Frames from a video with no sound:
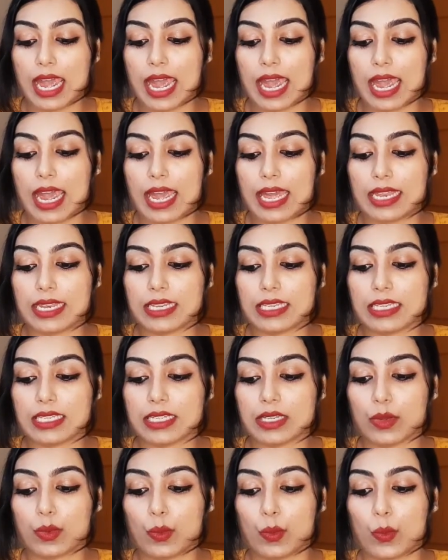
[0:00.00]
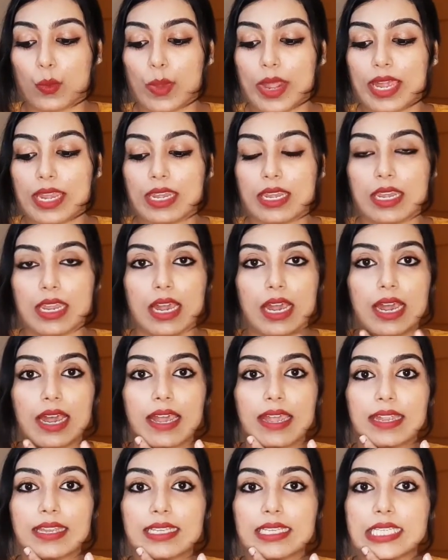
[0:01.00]
And when
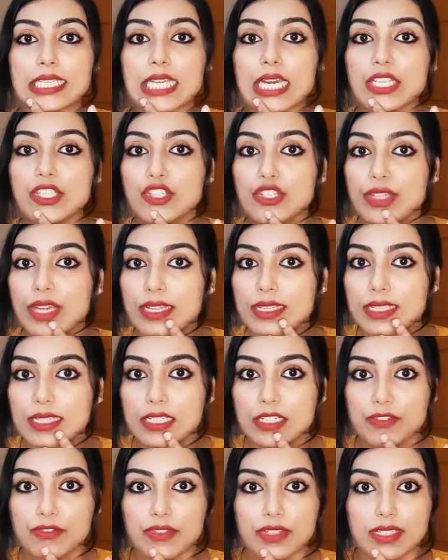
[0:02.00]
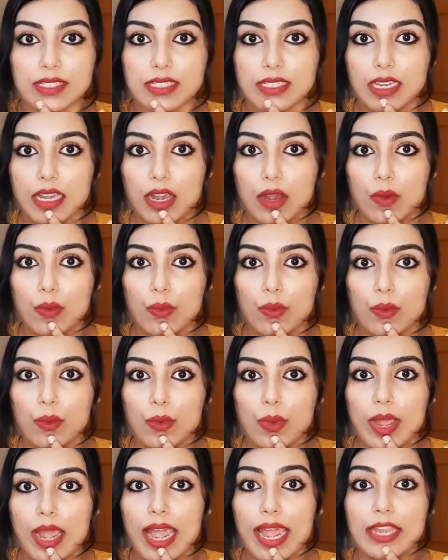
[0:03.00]
I touch that surface now,
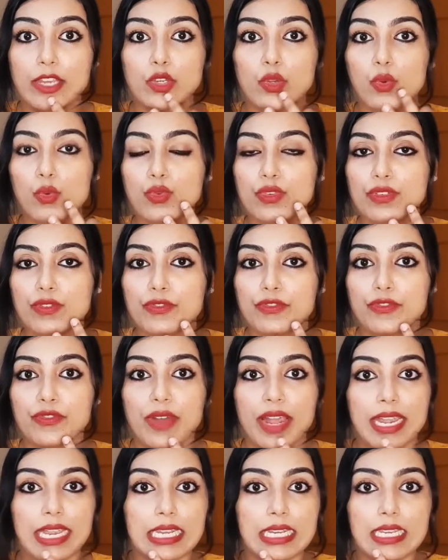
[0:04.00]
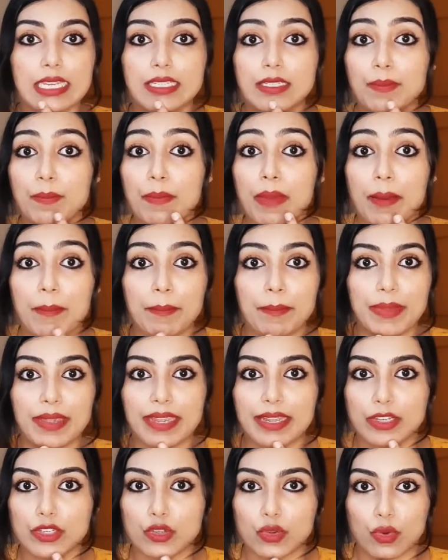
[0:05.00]
I don't find it
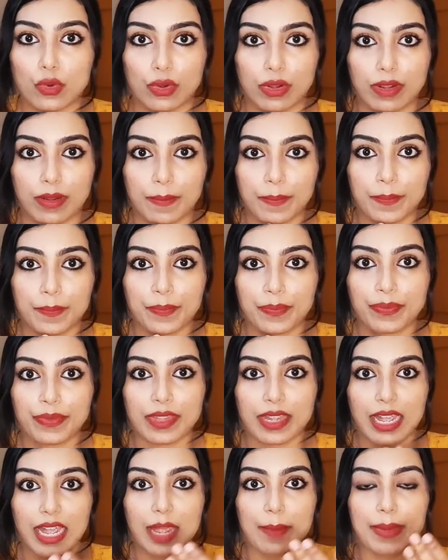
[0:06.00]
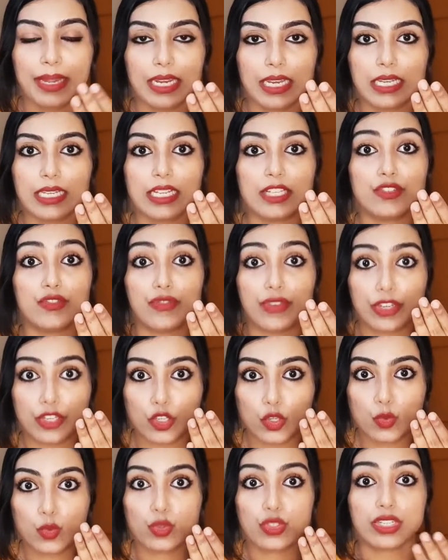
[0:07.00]
bumpy at all. It has
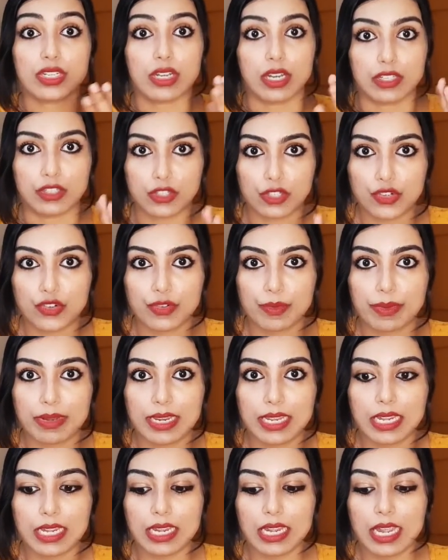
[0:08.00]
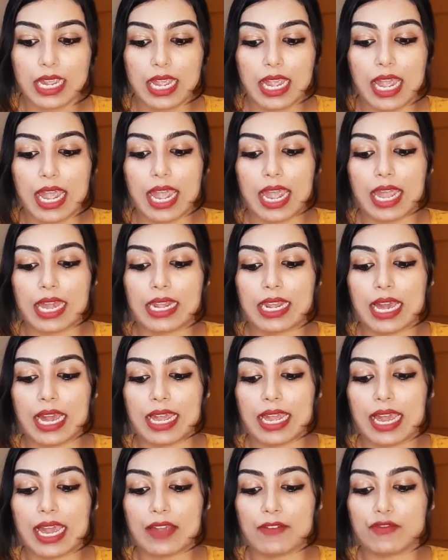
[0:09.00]
reduced considerably, and
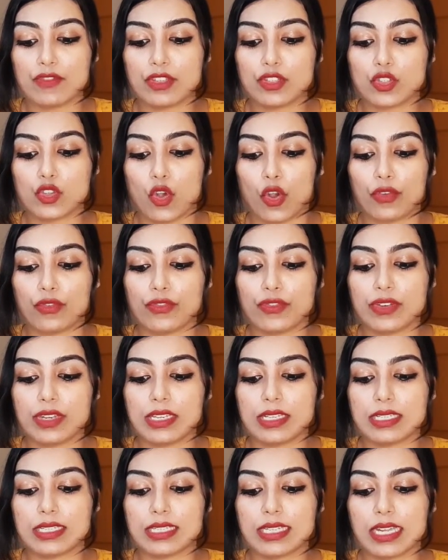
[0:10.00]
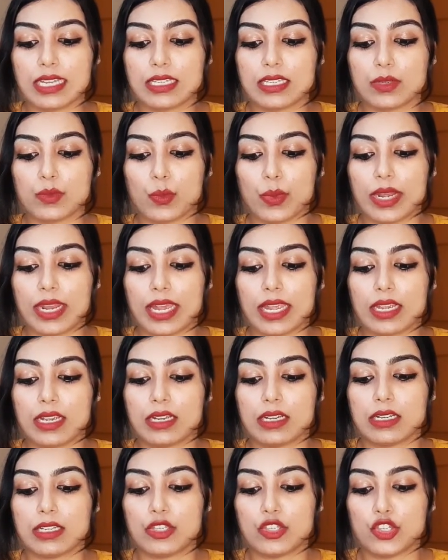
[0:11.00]
I have this confidence that when
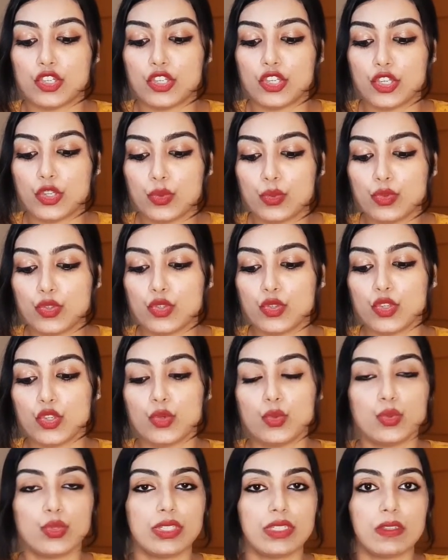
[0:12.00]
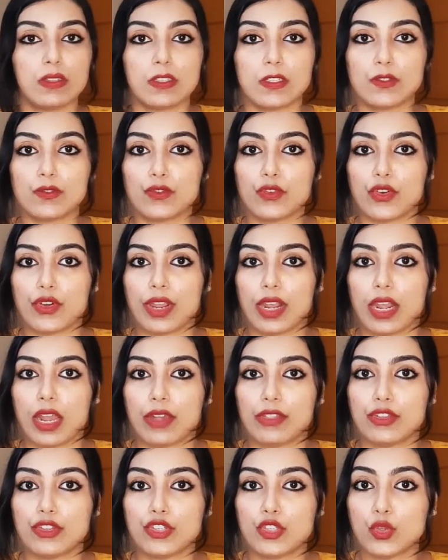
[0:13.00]
I continue to use this for
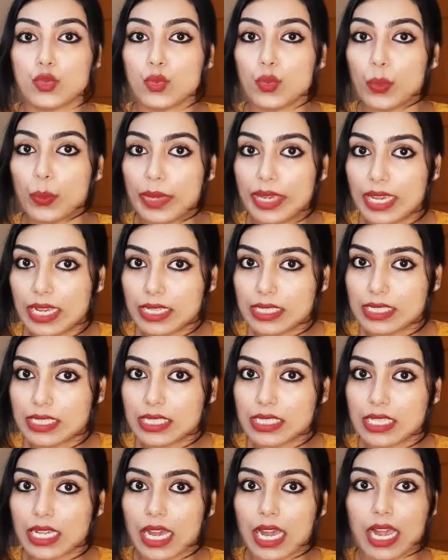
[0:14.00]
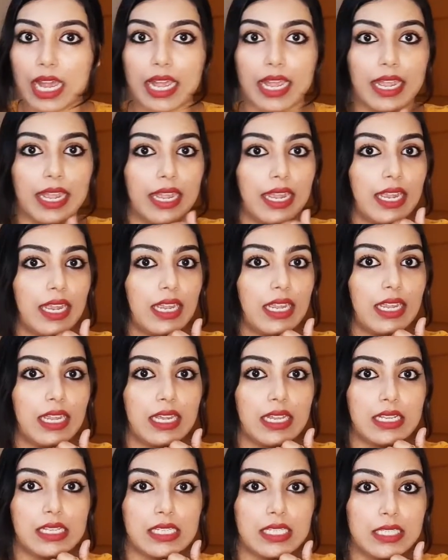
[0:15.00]
another 2 weeks, I
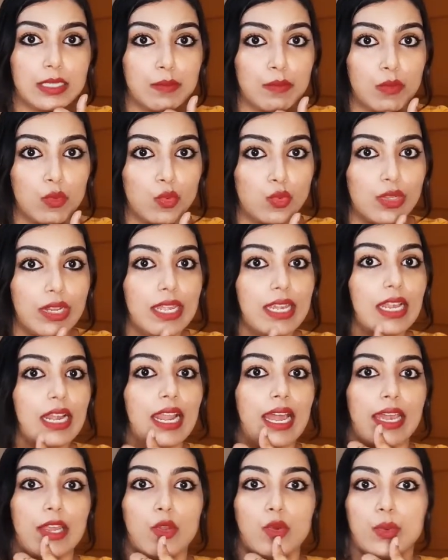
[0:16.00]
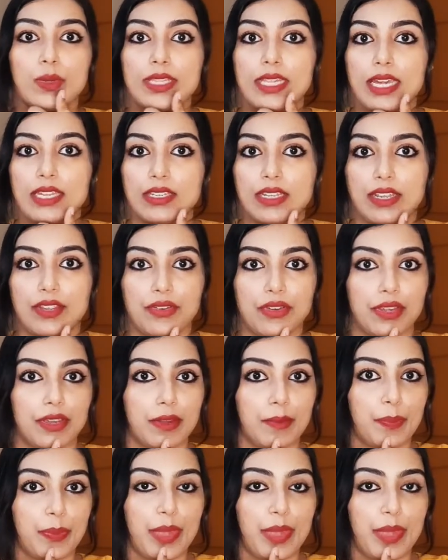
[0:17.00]
can smoothly glide over that area.